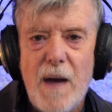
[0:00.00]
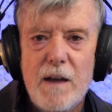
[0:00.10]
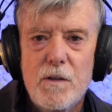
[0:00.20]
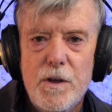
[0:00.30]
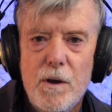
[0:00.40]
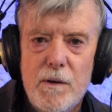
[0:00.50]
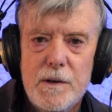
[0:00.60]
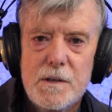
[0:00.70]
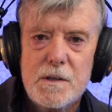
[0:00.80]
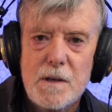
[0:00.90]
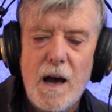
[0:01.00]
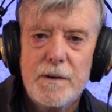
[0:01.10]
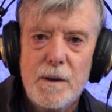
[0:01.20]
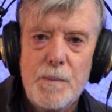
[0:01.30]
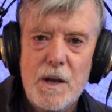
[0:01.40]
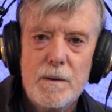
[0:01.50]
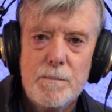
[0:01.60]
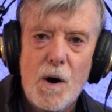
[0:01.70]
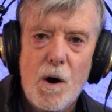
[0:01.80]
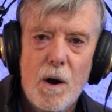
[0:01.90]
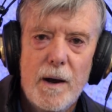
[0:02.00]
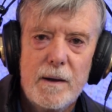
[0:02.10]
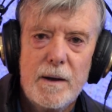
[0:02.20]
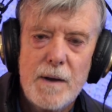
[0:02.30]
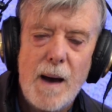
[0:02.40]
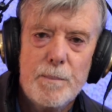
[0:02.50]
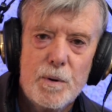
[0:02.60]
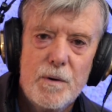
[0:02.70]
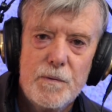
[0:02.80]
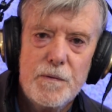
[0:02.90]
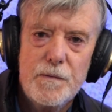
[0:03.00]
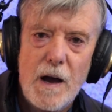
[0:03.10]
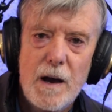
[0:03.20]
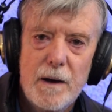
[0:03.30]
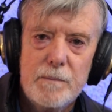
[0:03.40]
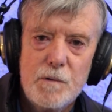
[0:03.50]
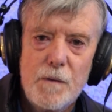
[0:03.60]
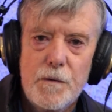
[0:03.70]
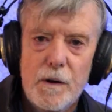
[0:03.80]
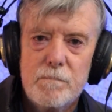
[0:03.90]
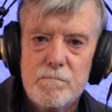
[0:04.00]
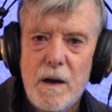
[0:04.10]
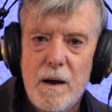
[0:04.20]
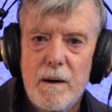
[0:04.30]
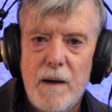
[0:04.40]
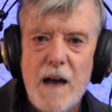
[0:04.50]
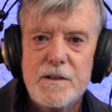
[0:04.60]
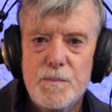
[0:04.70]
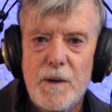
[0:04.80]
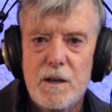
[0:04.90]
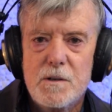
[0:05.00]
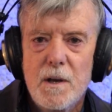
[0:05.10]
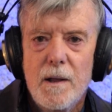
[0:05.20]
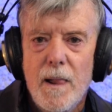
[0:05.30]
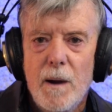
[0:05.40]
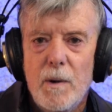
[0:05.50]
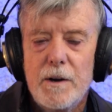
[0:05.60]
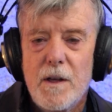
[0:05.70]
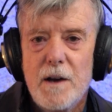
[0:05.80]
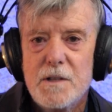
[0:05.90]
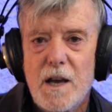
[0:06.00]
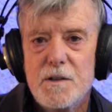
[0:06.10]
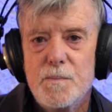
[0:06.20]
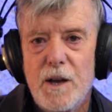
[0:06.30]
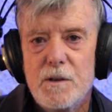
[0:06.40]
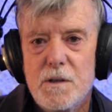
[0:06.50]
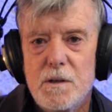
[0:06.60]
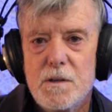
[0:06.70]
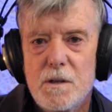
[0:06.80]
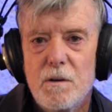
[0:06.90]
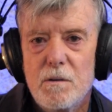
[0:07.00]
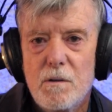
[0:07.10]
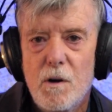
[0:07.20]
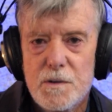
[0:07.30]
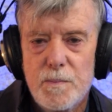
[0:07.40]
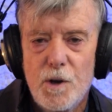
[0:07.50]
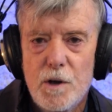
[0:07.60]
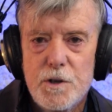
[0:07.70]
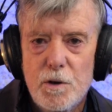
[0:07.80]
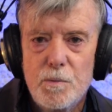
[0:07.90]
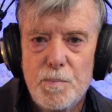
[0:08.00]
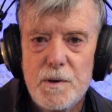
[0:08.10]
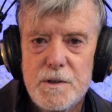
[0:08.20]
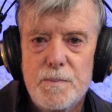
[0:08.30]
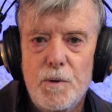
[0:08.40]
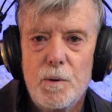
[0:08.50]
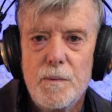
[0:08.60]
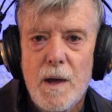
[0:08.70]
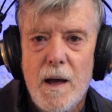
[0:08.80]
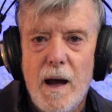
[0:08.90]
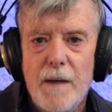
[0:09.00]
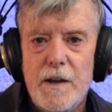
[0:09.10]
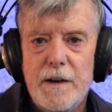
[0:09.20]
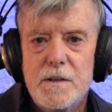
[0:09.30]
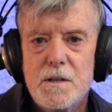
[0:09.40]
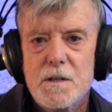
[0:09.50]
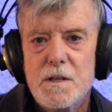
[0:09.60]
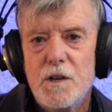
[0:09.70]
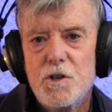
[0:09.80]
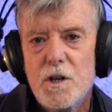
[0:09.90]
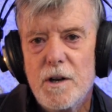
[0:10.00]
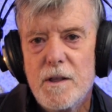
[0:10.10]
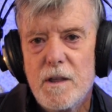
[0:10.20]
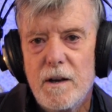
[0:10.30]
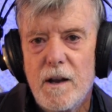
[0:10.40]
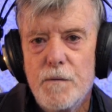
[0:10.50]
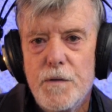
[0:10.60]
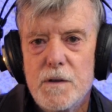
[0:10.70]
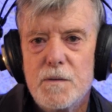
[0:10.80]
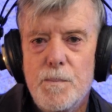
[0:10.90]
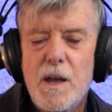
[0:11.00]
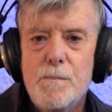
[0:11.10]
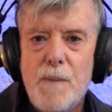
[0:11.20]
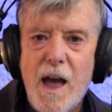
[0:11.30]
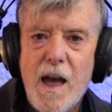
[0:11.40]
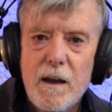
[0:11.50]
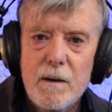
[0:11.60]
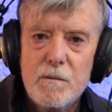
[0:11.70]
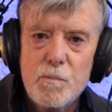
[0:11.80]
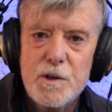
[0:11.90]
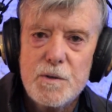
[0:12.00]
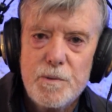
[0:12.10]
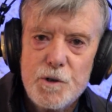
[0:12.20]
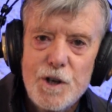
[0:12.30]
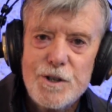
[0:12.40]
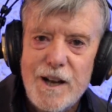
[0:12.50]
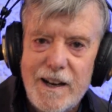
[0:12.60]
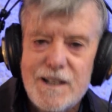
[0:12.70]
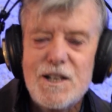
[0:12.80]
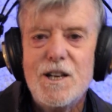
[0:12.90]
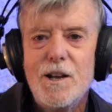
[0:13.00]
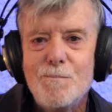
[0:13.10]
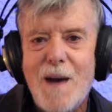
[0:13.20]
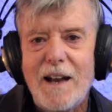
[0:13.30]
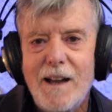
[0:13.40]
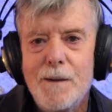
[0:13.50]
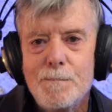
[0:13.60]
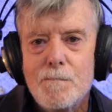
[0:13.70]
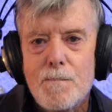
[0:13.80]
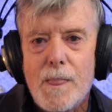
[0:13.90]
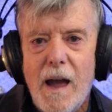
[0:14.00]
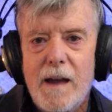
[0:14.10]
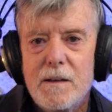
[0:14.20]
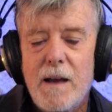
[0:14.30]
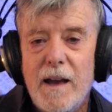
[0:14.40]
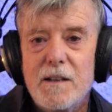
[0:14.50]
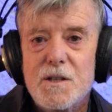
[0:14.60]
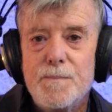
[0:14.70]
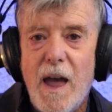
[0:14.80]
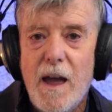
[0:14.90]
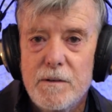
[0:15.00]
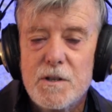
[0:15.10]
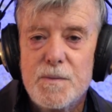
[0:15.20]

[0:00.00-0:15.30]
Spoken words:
Bang Theory is underpinned by a number of different aspects. One of those aspects is the cosmological principle, and that is essentially that if this Big Bang, which produced energy and matter, expanded,